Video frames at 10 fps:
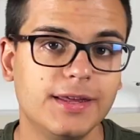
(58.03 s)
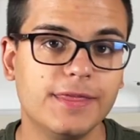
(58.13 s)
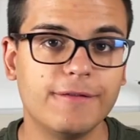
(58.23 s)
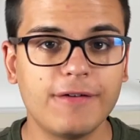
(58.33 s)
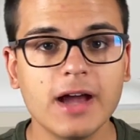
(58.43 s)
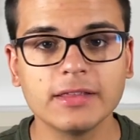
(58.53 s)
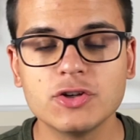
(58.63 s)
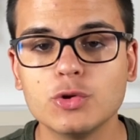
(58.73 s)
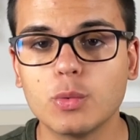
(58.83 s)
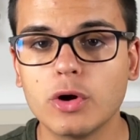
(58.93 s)
The fact
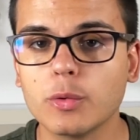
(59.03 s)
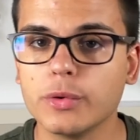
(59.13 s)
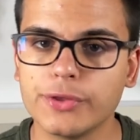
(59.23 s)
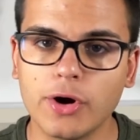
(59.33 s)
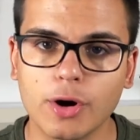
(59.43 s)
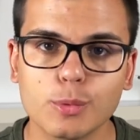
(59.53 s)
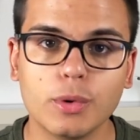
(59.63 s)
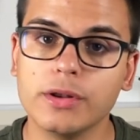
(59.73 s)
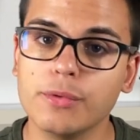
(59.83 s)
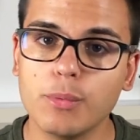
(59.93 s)
that you work with the hardware
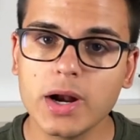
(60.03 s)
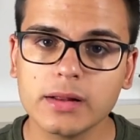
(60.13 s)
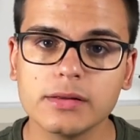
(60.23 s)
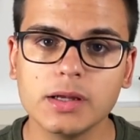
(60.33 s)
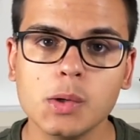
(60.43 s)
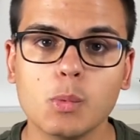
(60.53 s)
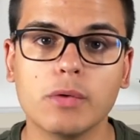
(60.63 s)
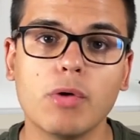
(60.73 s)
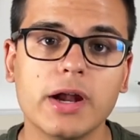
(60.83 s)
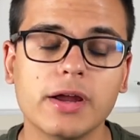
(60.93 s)
directly when
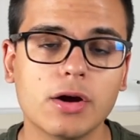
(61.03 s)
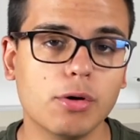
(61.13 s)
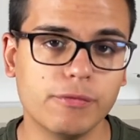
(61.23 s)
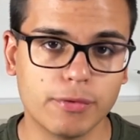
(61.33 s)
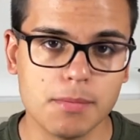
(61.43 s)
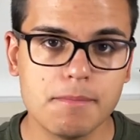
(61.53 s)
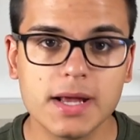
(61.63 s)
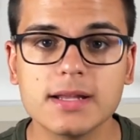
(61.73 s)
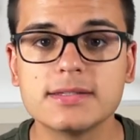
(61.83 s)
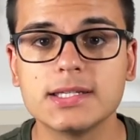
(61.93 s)
writing code for
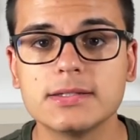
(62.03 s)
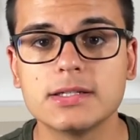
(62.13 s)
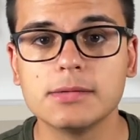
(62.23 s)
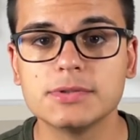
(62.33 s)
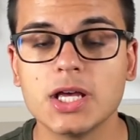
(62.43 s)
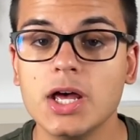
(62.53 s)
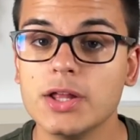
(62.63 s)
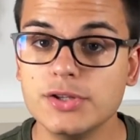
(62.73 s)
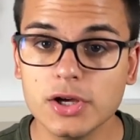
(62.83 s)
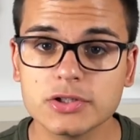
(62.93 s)
embedded systems
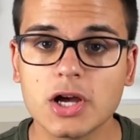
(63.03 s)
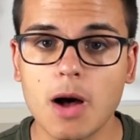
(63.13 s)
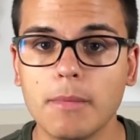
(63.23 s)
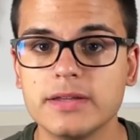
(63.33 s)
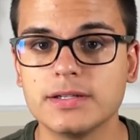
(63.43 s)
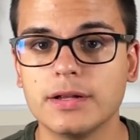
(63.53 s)
does come as an